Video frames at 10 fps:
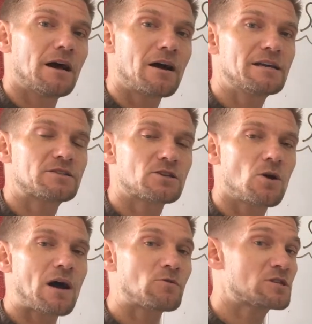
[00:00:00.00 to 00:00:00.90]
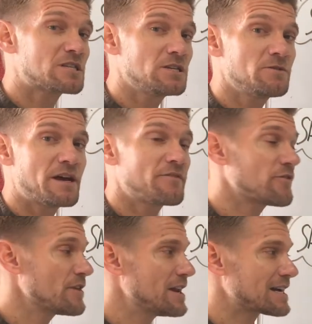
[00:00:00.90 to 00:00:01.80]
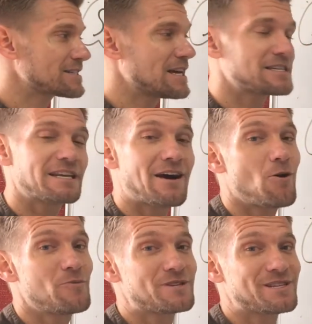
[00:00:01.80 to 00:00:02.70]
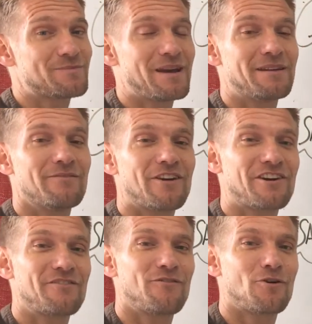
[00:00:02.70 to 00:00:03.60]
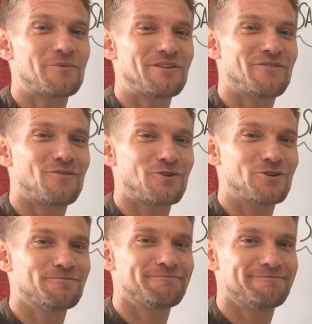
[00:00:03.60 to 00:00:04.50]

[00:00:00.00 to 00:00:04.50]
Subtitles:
All right, so I will see you then for the next lesson. I hope this has been very informative for you.